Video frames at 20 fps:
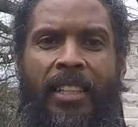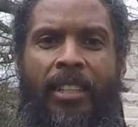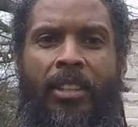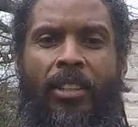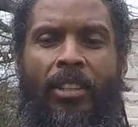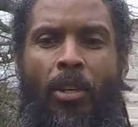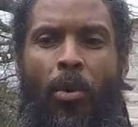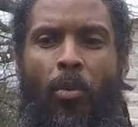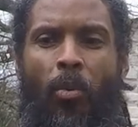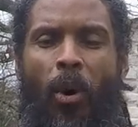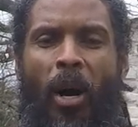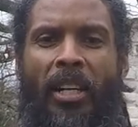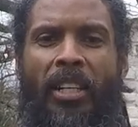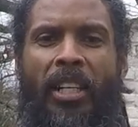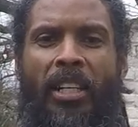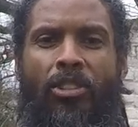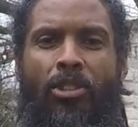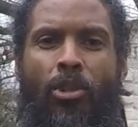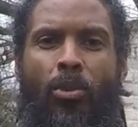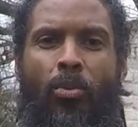the one
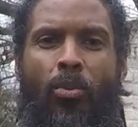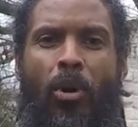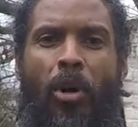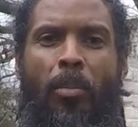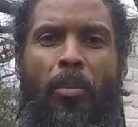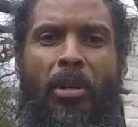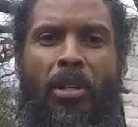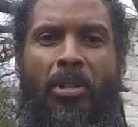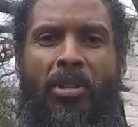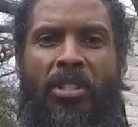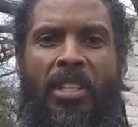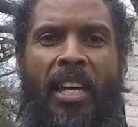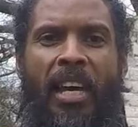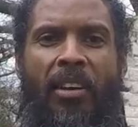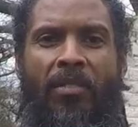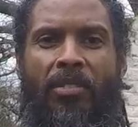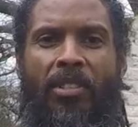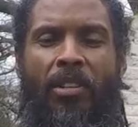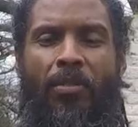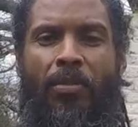that you want, because they
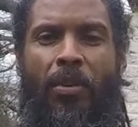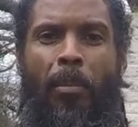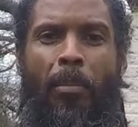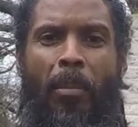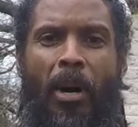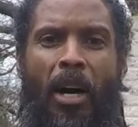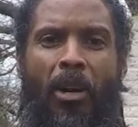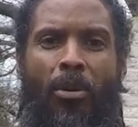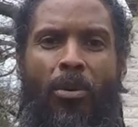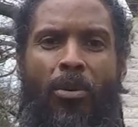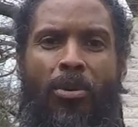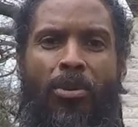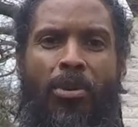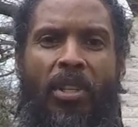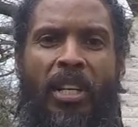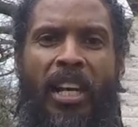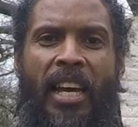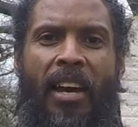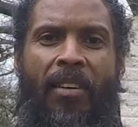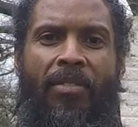have different models. So
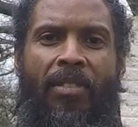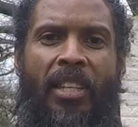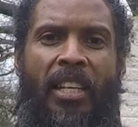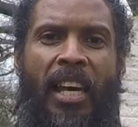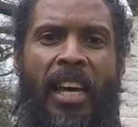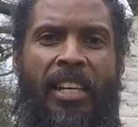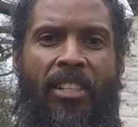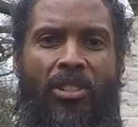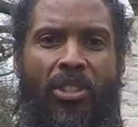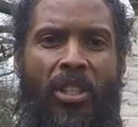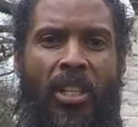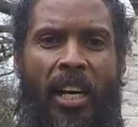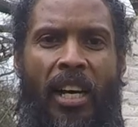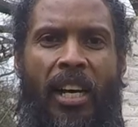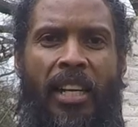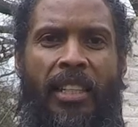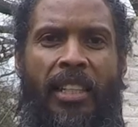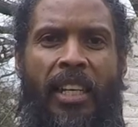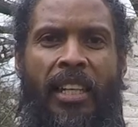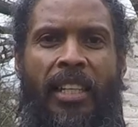they have the
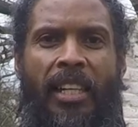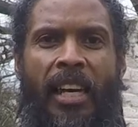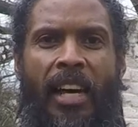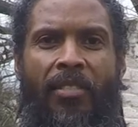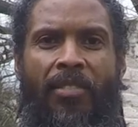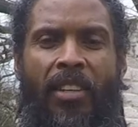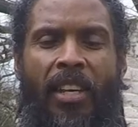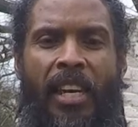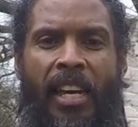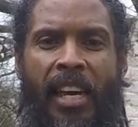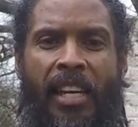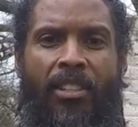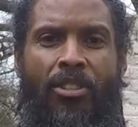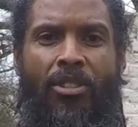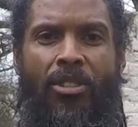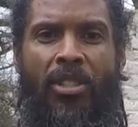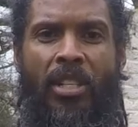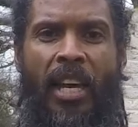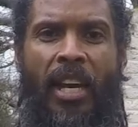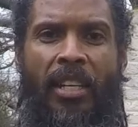H9 and they have the
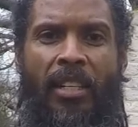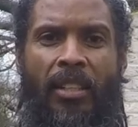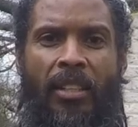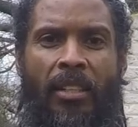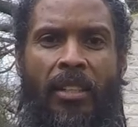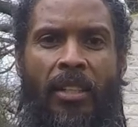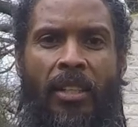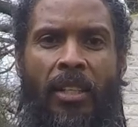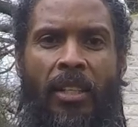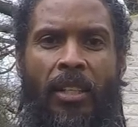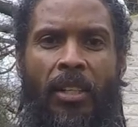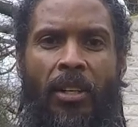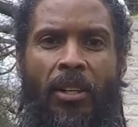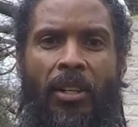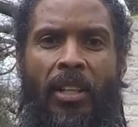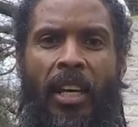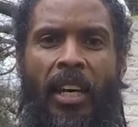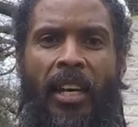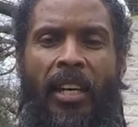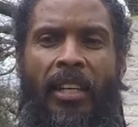H10.
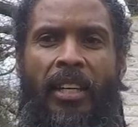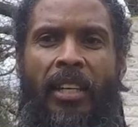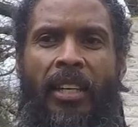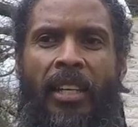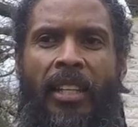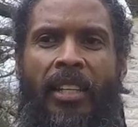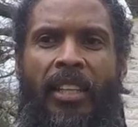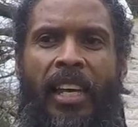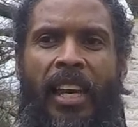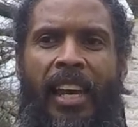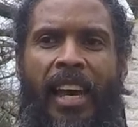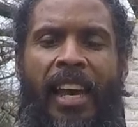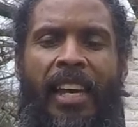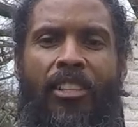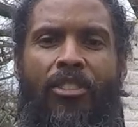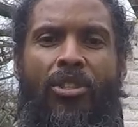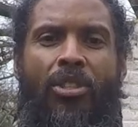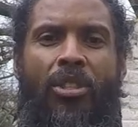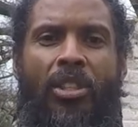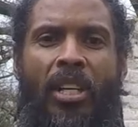Okay, the
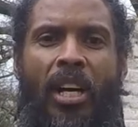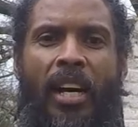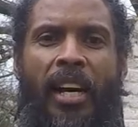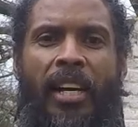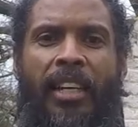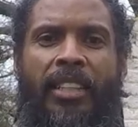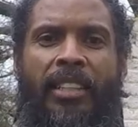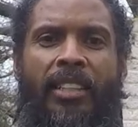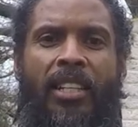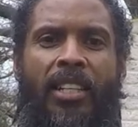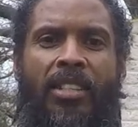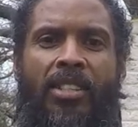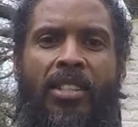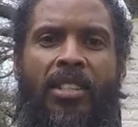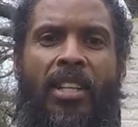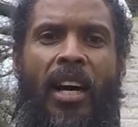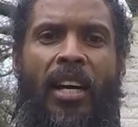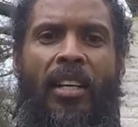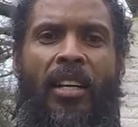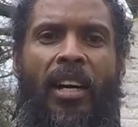H9 does
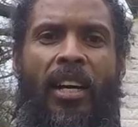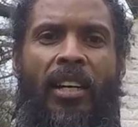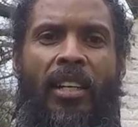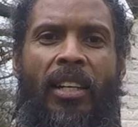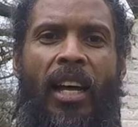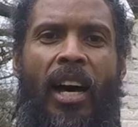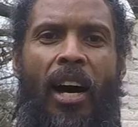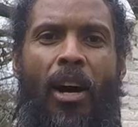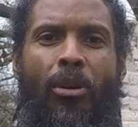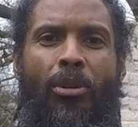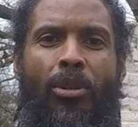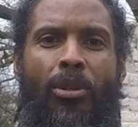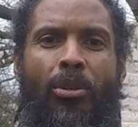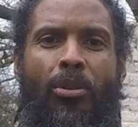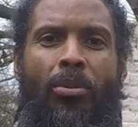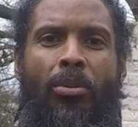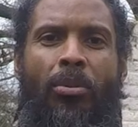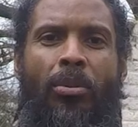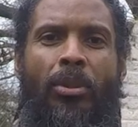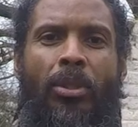not allow you